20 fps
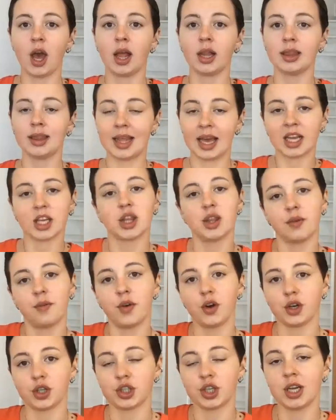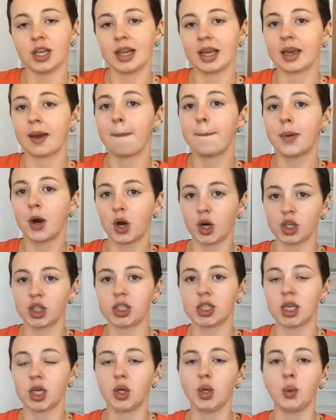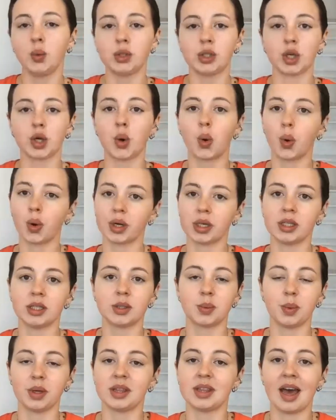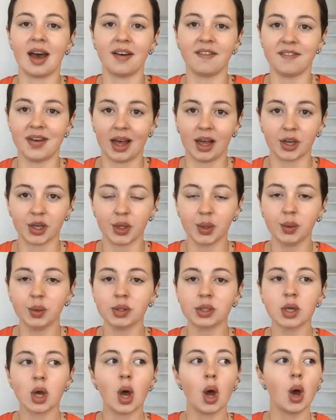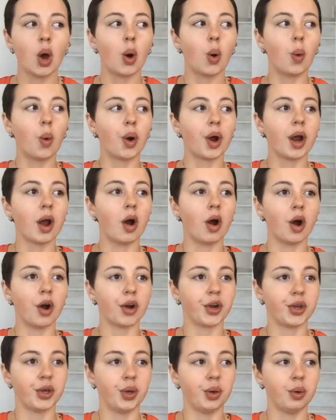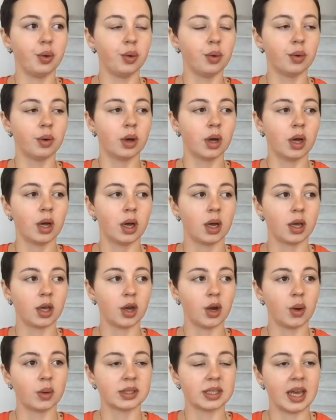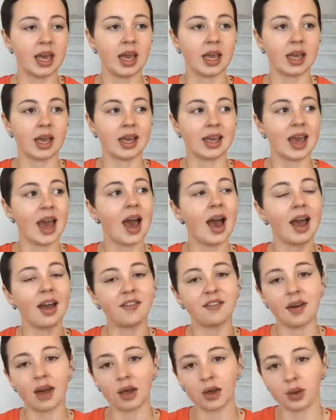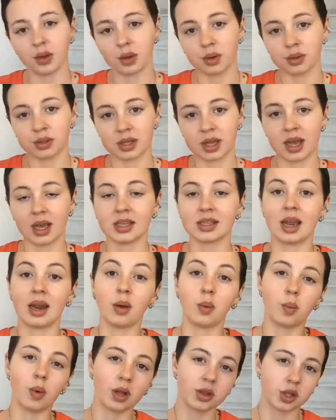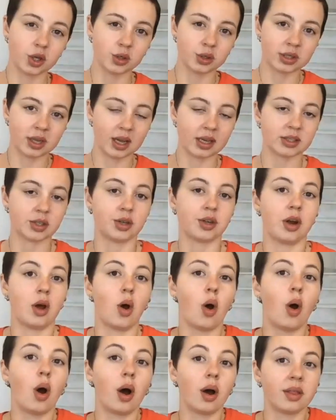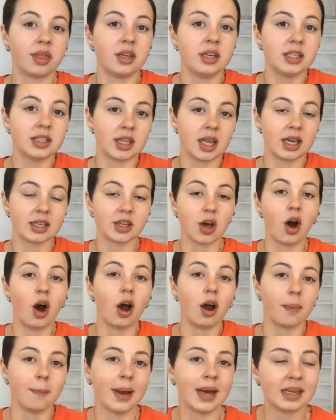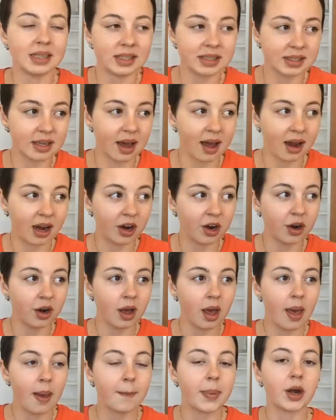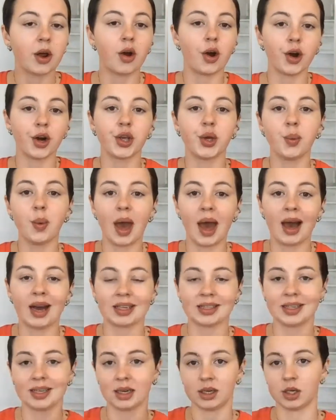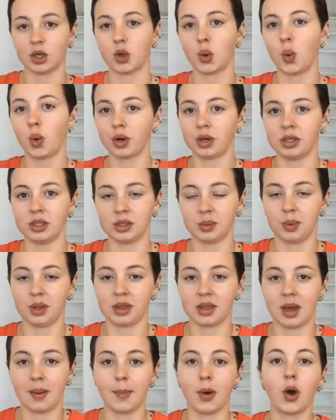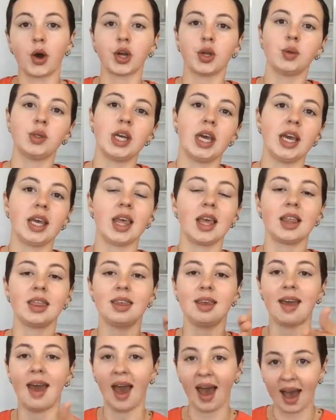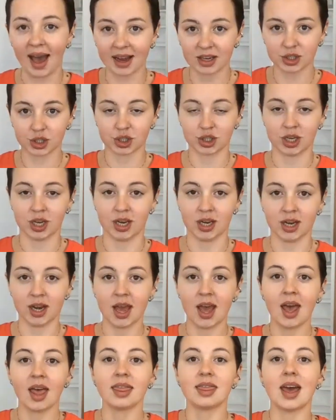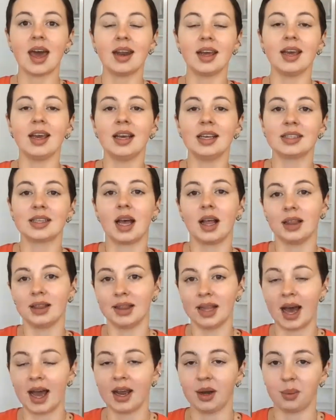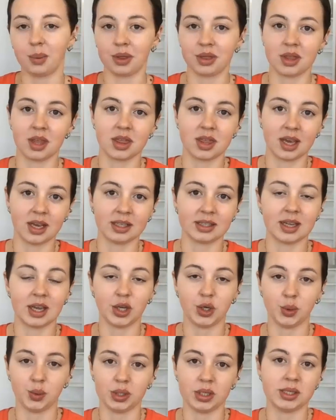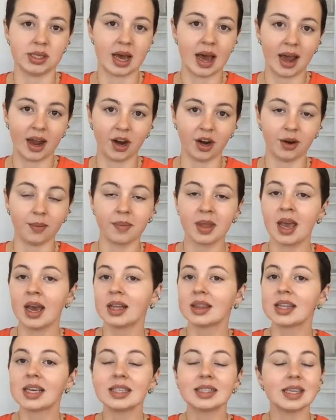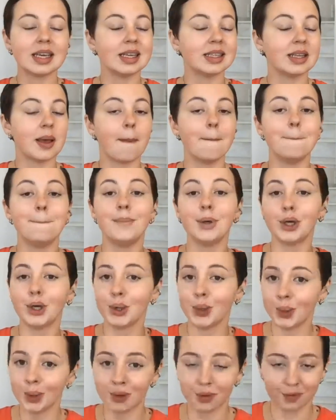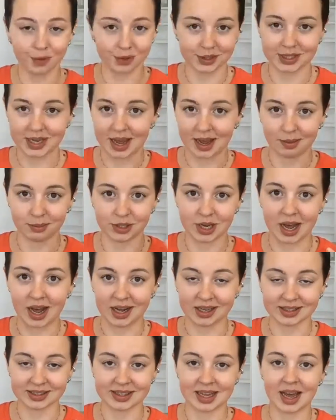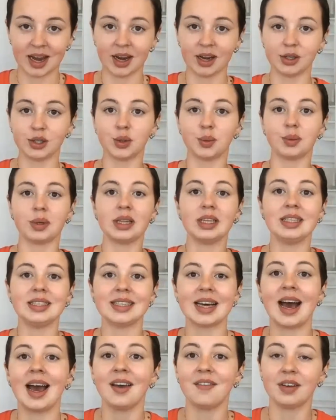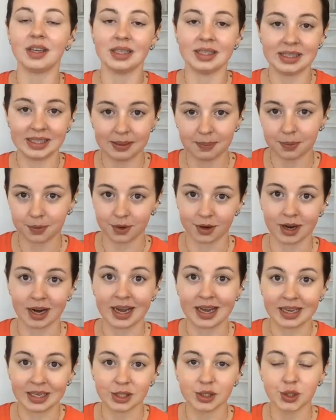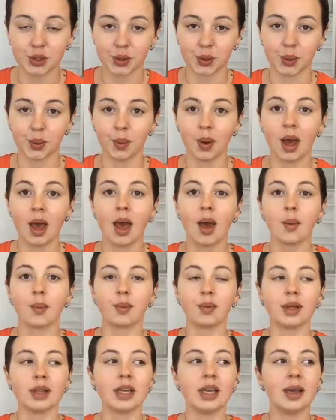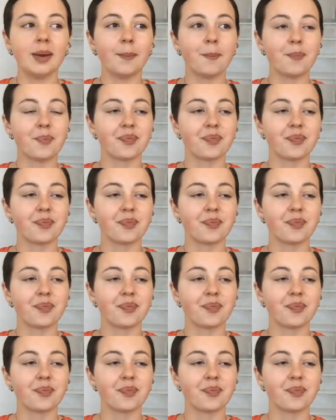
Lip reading: like a person who's accordance with that values? Or are you, saying, yeah, I value those things and I want those things, that these things are my desire, but are you acting in accordance with them? Are you taking the action that is aligned with the things that you desire? This is a beautiful time to ask that and to really dive deeper into really